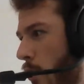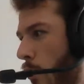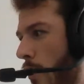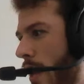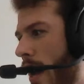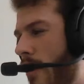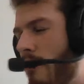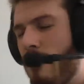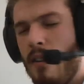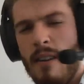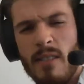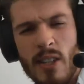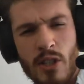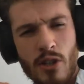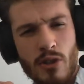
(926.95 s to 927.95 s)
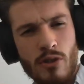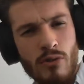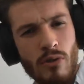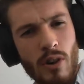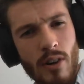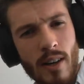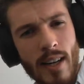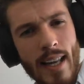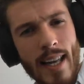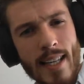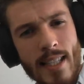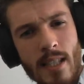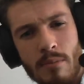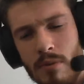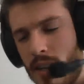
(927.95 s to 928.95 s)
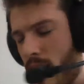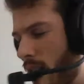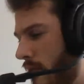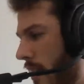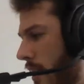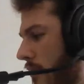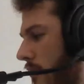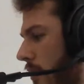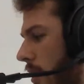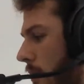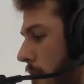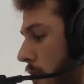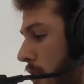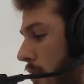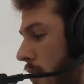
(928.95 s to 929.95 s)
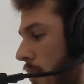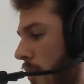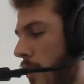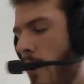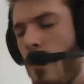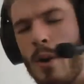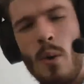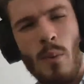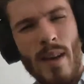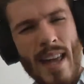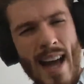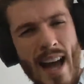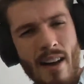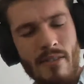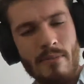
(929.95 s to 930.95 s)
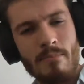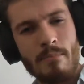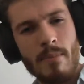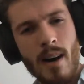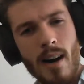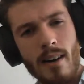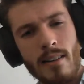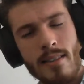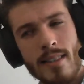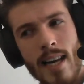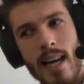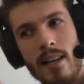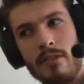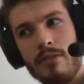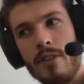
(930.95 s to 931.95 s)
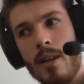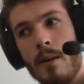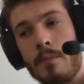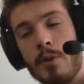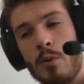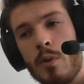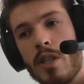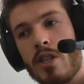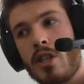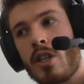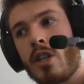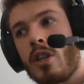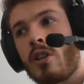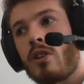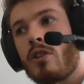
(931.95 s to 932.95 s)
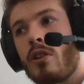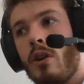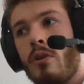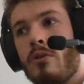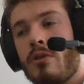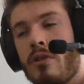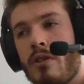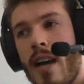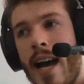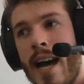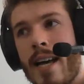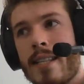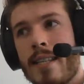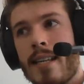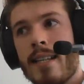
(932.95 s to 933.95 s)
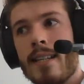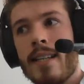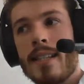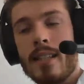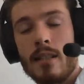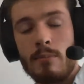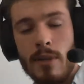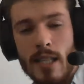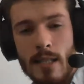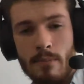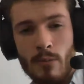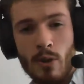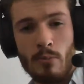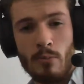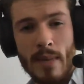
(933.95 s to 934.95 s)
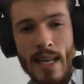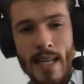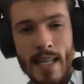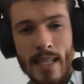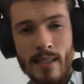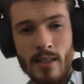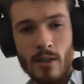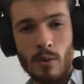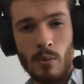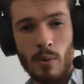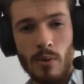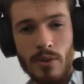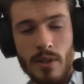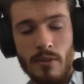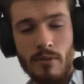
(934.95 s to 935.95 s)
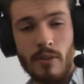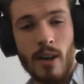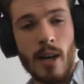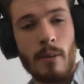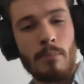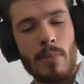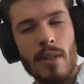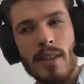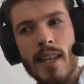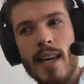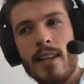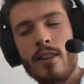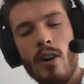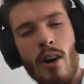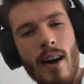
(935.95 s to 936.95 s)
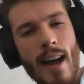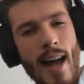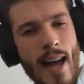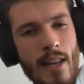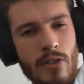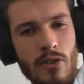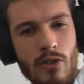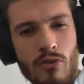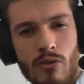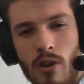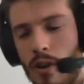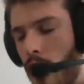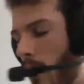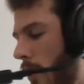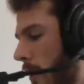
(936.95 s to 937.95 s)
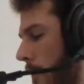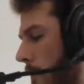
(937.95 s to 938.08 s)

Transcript: We have very strong expressive adverbs. We have mild adverbs, which go to add a little bit more meaning towards the verb, but they're not as strong.